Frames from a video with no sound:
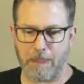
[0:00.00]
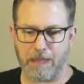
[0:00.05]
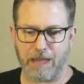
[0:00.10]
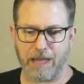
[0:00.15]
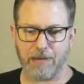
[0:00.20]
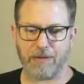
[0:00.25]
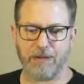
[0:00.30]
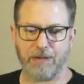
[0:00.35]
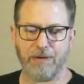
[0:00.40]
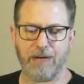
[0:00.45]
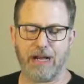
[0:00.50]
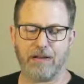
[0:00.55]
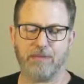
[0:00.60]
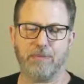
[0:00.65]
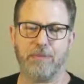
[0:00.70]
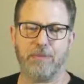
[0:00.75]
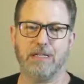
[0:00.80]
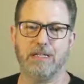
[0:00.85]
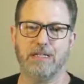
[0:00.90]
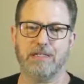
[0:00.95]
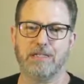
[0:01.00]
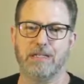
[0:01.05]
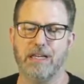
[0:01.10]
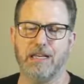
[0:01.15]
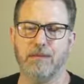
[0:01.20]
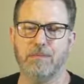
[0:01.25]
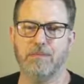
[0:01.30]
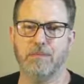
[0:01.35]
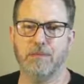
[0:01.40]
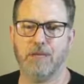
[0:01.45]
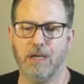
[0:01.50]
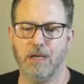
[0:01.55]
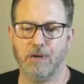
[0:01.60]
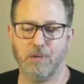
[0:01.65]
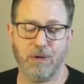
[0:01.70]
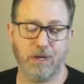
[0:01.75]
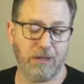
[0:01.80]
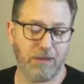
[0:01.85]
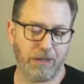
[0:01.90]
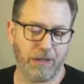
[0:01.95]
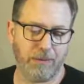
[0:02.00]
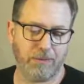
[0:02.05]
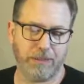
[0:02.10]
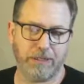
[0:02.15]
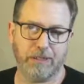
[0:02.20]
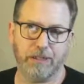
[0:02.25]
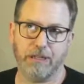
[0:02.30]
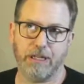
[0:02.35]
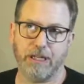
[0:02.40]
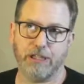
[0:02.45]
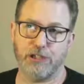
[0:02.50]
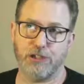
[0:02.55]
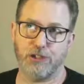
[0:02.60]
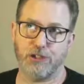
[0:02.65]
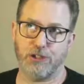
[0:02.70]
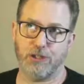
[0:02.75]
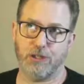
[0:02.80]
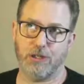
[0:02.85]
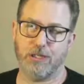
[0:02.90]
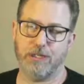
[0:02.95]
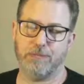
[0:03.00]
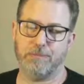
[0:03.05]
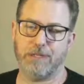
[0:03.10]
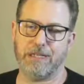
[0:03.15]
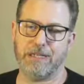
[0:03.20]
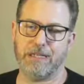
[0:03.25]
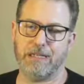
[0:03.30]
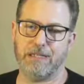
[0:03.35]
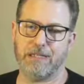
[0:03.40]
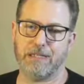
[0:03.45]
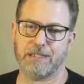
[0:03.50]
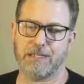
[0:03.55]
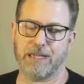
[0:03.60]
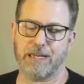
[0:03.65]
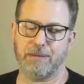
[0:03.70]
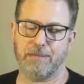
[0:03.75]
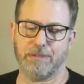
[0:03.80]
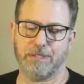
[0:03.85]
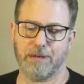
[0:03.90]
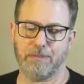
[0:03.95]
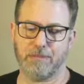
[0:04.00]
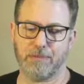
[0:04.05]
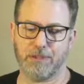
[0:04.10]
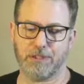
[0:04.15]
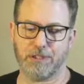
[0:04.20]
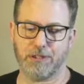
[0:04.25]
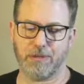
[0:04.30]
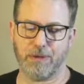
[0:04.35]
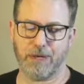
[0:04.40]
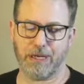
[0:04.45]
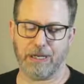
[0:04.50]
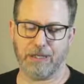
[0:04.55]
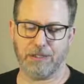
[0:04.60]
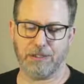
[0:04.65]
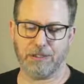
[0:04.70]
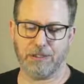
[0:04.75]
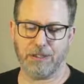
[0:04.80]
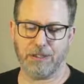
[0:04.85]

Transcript: Yeah, they would have to be in the same, well, I mean, they should be in the same temperature range,